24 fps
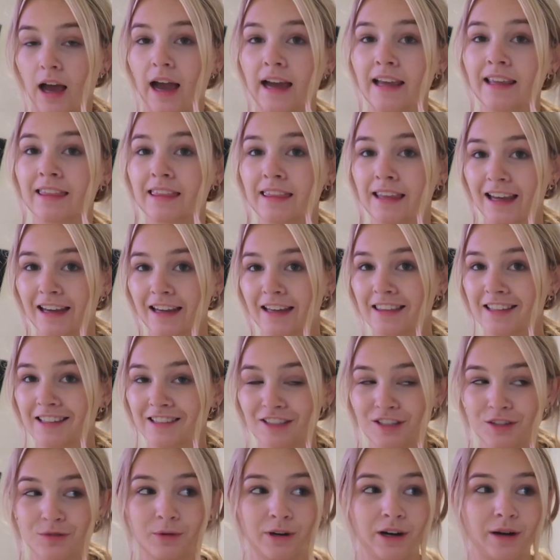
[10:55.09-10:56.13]
I think this
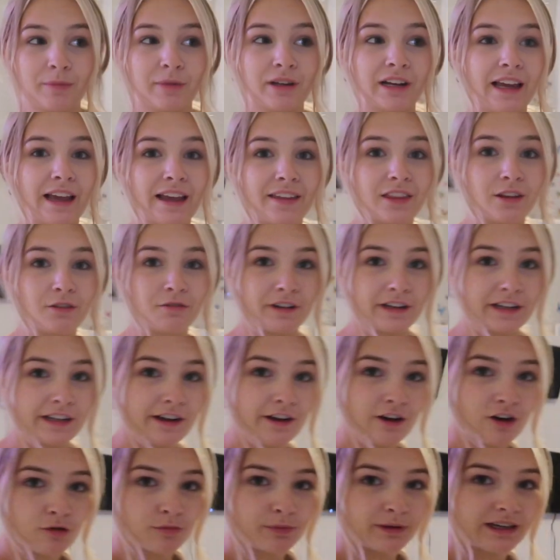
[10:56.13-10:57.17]
is where I'm gonna end the
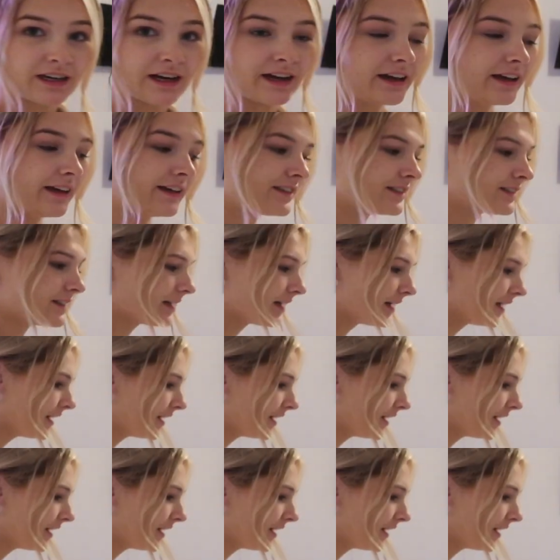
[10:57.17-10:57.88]
video because